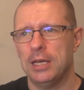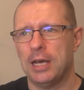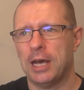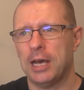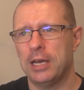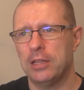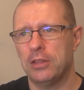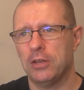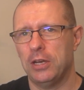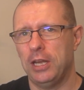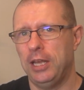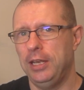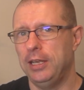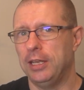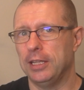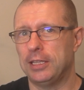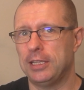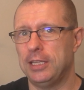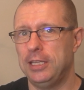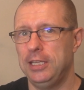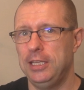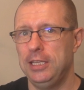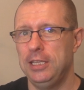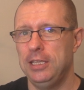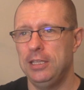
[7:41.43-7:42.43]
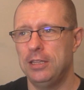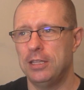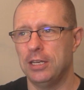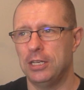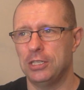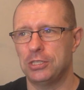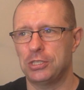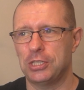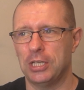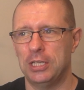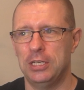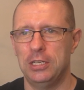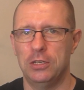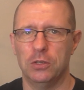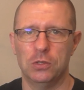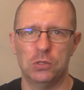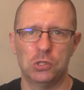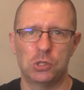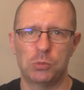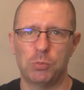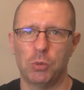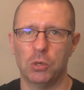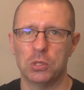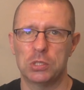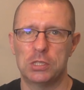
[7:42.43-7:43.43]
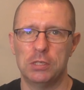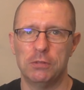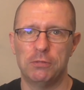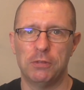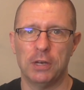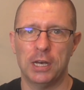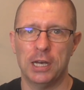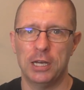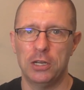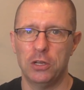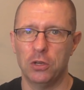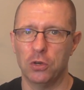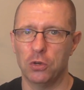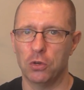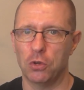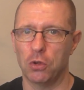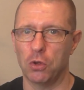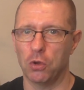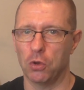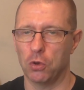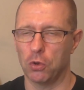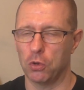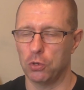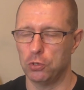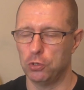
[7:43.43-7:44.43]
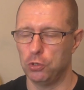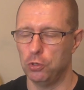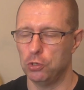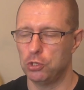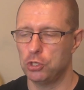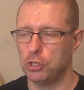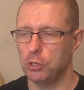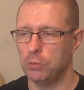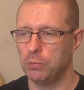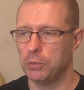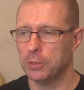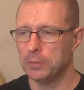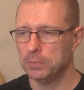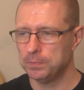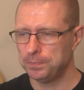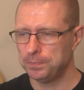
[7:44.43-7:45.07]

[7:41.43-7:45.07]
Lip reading: either in the key that it's in on Spotify or on YouTube,